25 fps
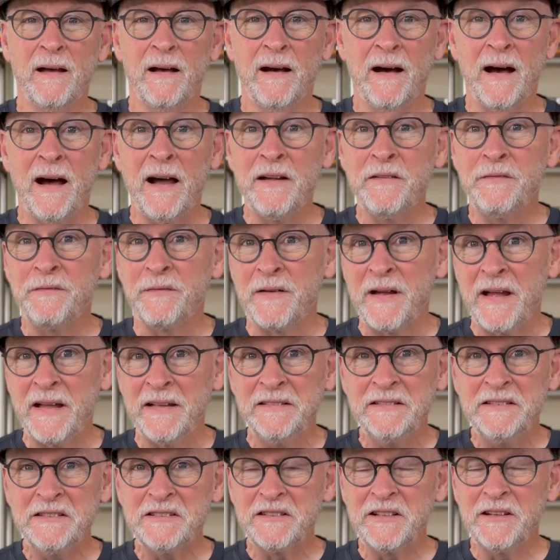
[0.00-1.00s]
Hi
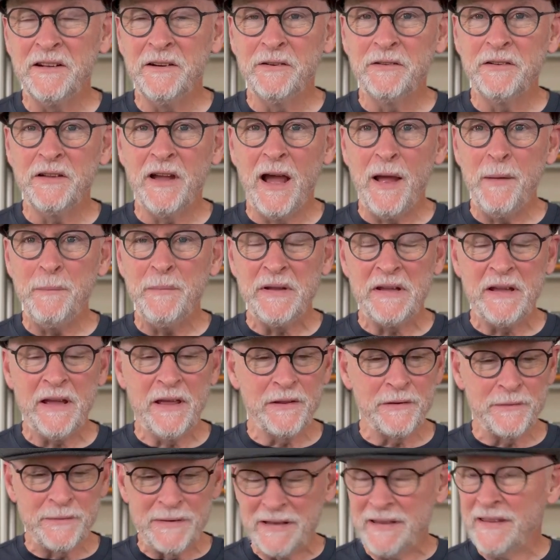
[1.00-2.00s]
friends, and our time
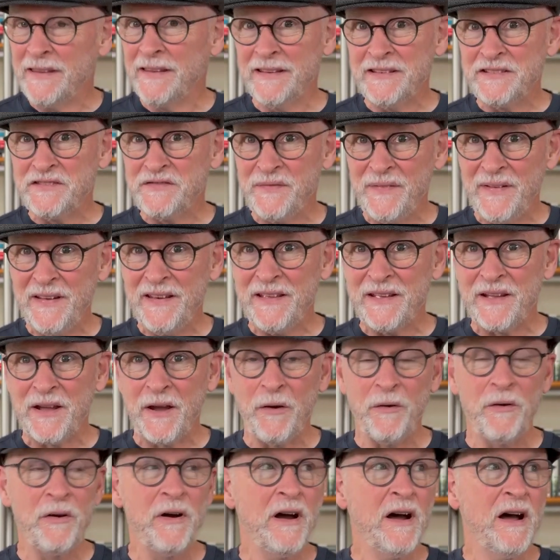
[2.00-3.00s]
together in this video.